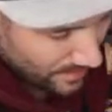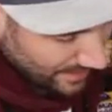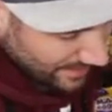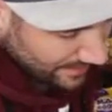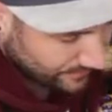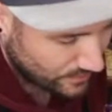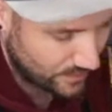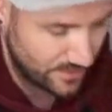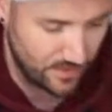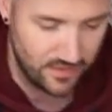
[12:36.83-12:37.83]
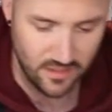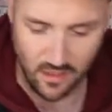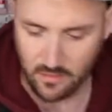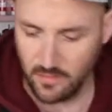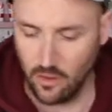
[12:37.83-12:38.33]
I have got
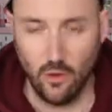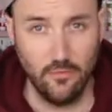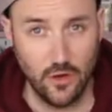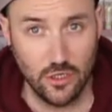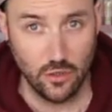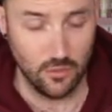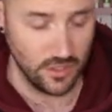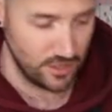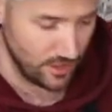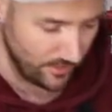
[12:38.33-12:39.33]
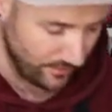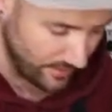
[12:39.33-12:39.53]
some fresh orange juice